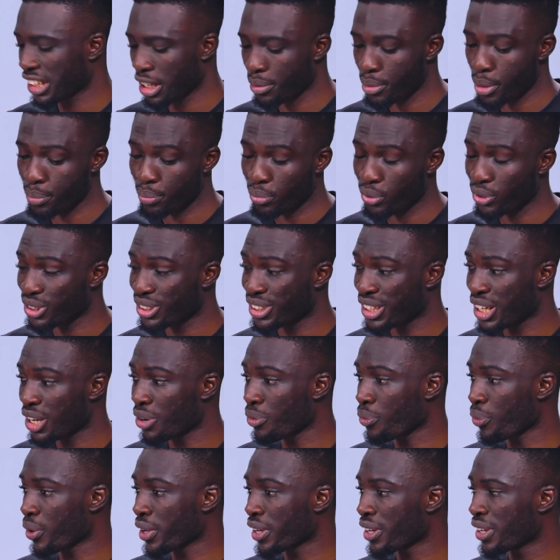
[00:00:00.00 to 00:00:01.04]
Let me put it
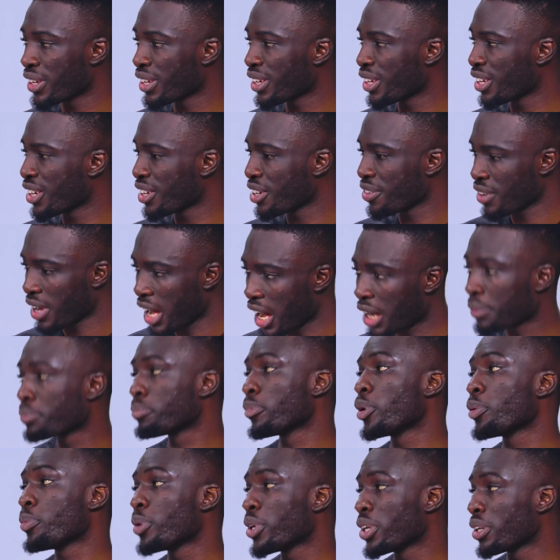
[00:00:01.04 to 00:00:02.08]
that way. And
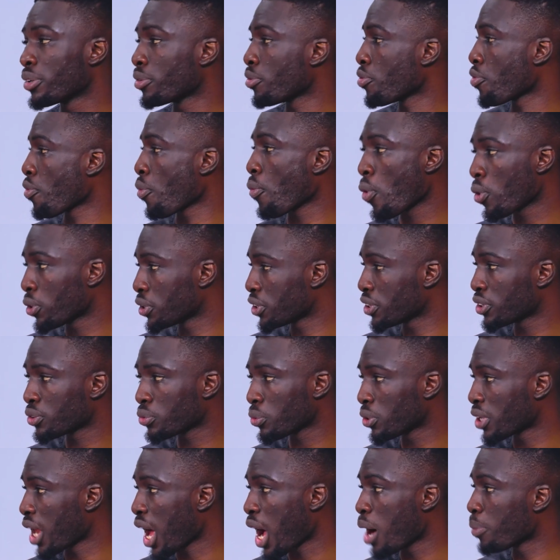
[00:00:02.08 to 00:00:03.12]
maybe this
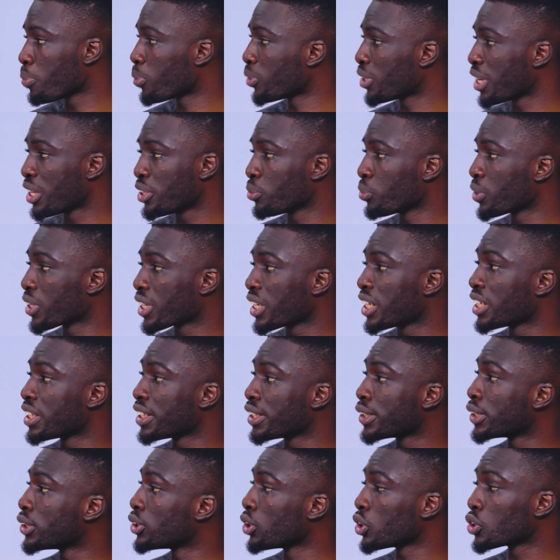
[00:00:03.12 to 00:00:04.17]
one that happened at the weekend
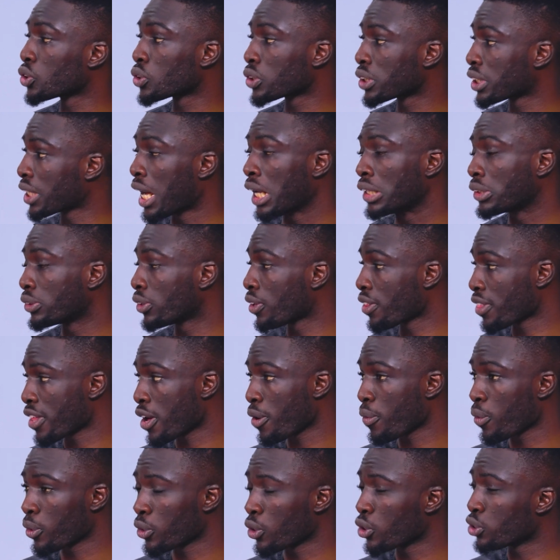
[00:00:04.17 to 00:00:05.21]
is just
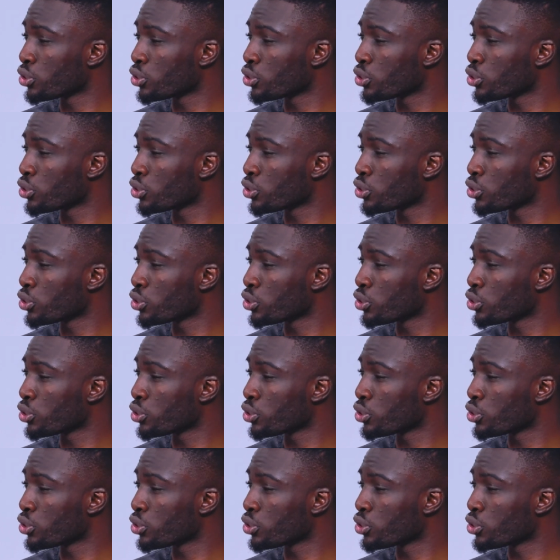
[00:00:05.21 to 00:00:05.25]
another one.